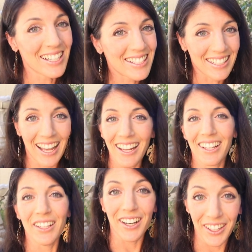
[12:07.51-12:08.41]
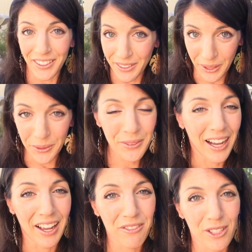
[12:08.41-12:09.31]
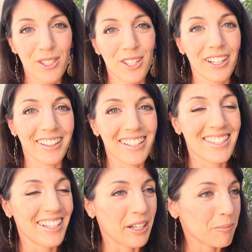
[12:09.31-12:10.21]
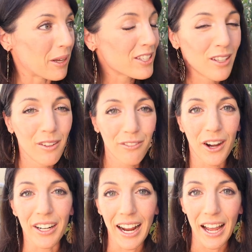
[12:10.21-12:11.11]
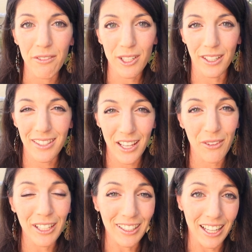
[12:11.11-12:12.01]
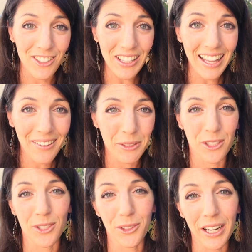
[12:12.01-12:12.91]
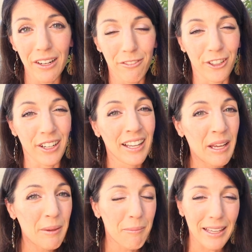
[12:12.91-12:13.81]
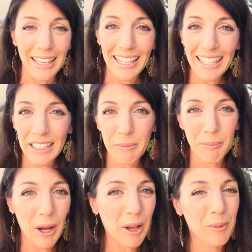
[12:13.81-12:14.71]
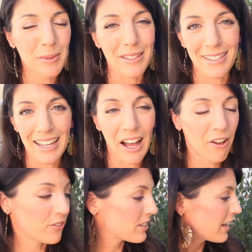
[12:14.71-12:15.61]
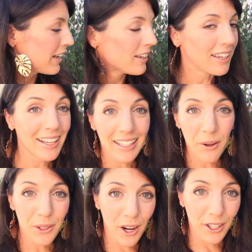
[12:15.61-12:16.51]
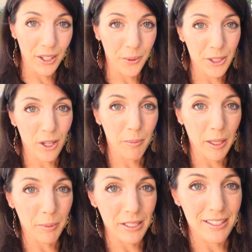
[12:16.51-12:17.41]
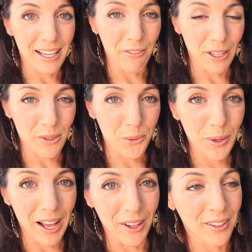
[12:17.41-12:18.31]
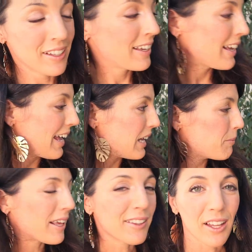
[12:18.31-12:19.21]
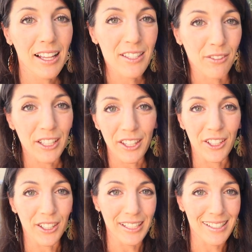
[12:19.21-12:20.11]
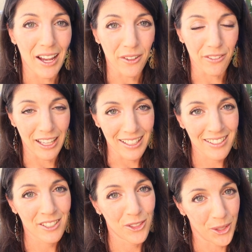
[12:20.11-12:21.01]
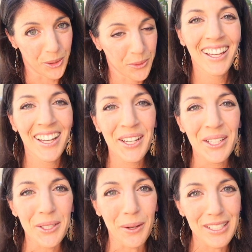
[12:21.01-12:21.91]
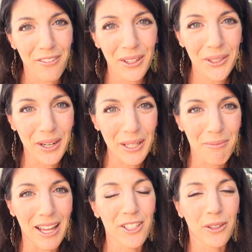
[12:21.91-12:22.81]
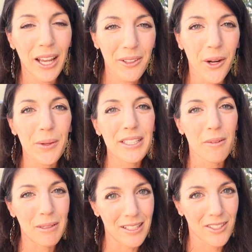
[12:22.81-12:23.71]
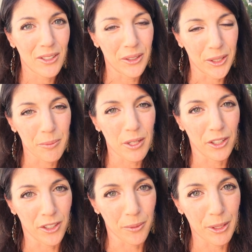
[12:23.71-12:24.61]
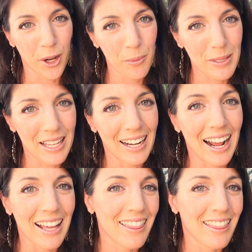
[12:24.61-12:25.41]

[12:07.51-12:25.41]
just yet? Uh, no, I've just started this year, but so far I've started saving calendula, which is great for making healing balms and salves, and now yarrow, which I'll be able to save as well and make lots of healing goodies out of it too. So I definitely recommend try growing some medicinal herbs on your urban homestead. I